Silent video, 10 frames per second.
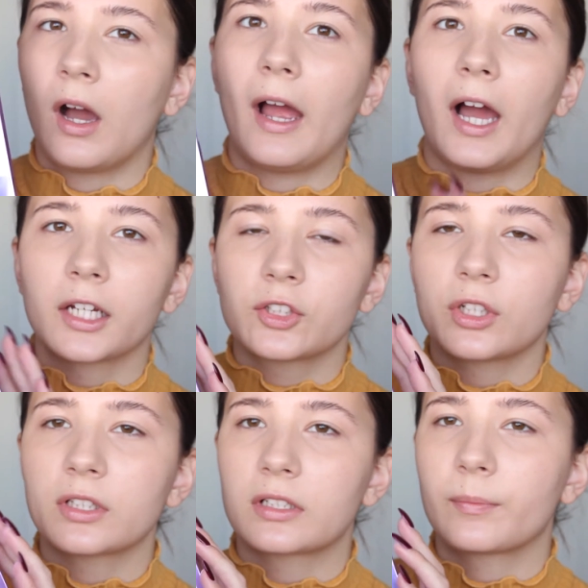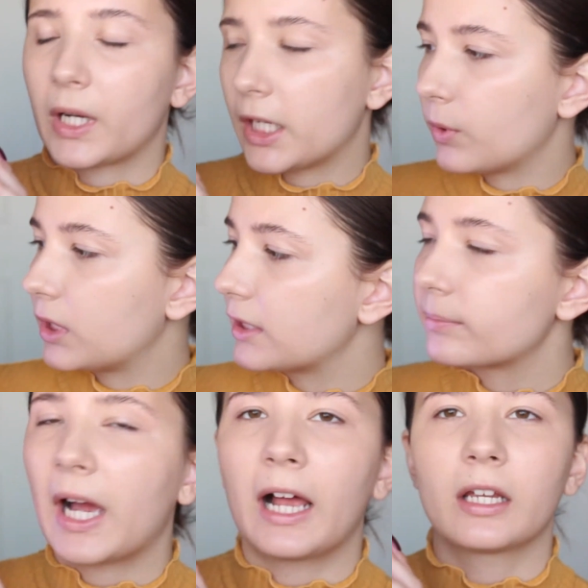I had a chance to play with this
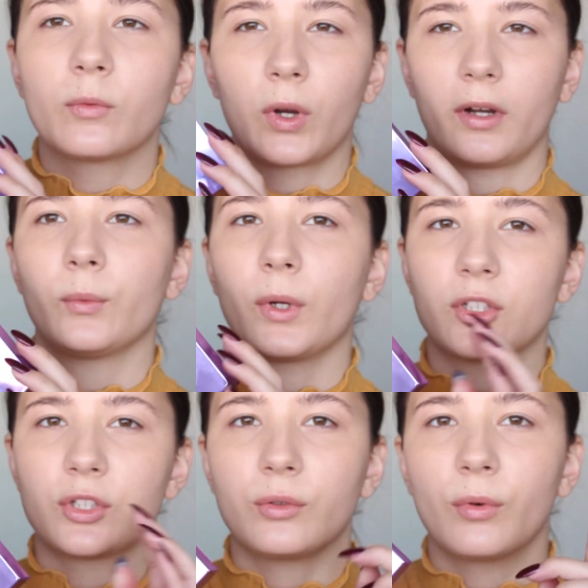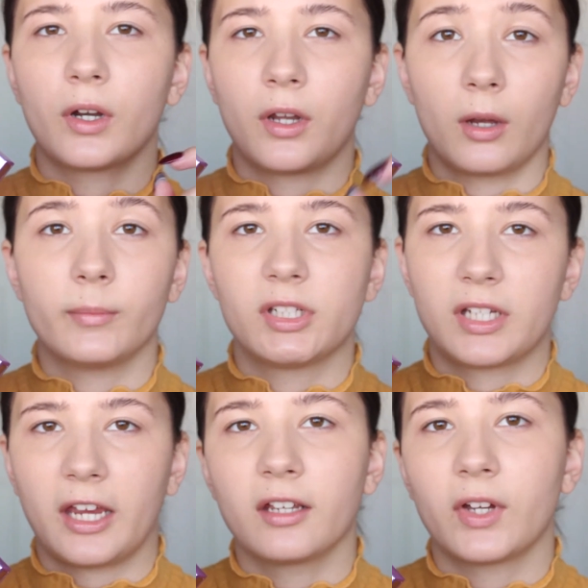palette when I went to an Urban
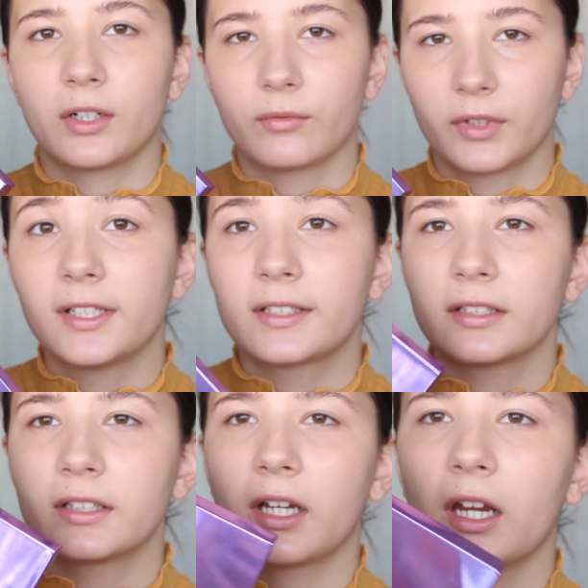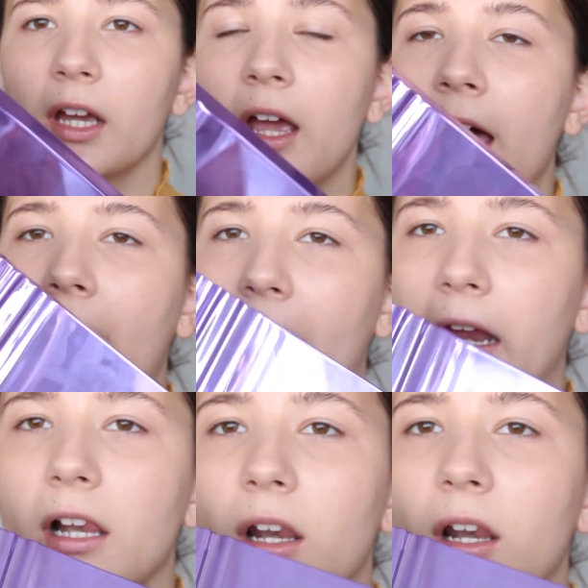Decay event recently, and I